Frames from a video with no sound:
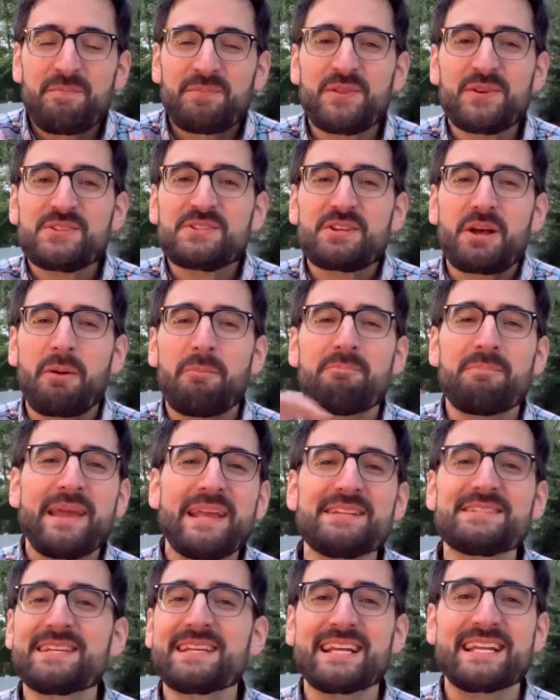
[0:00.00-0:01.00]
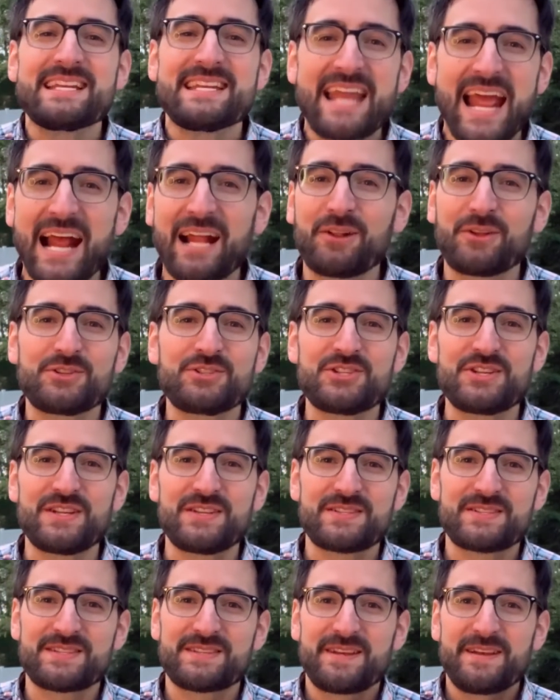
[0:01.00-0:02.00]
There's amazing
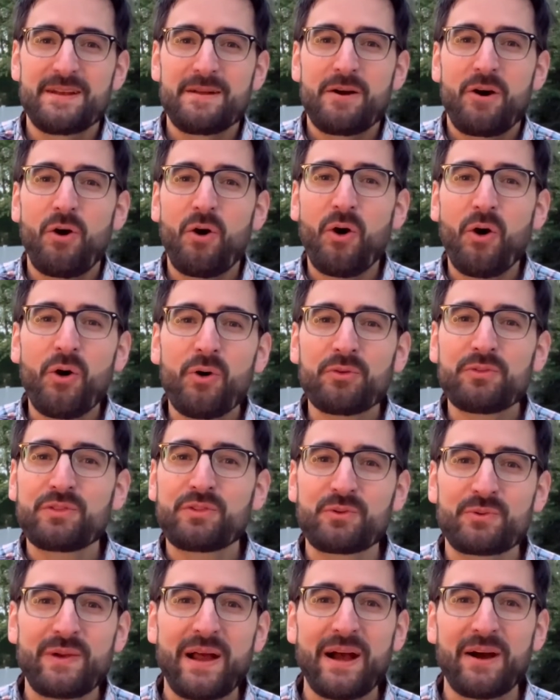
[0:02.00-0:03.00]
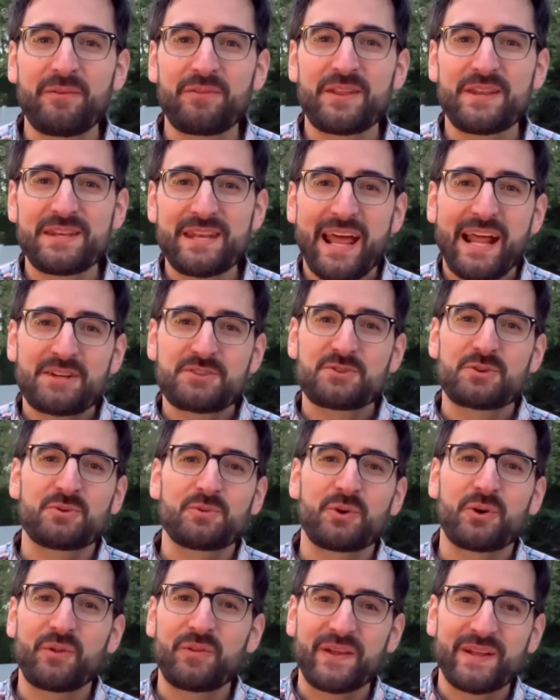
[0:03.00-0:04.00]
analogies all throughout the natural
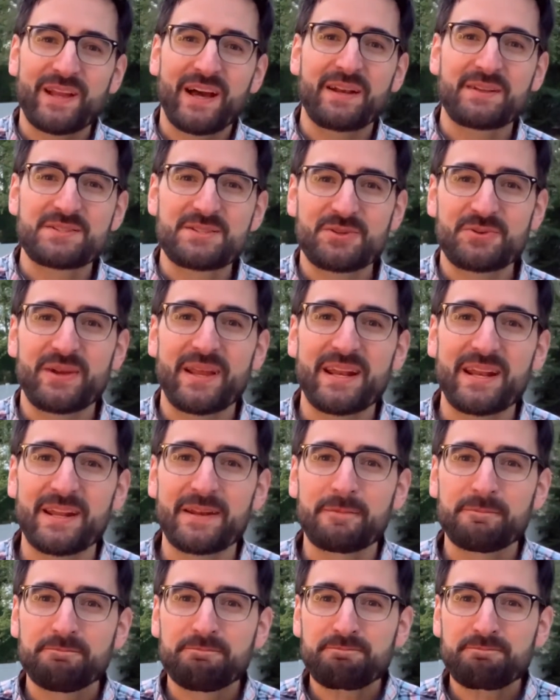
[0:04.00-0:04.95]
world that God has created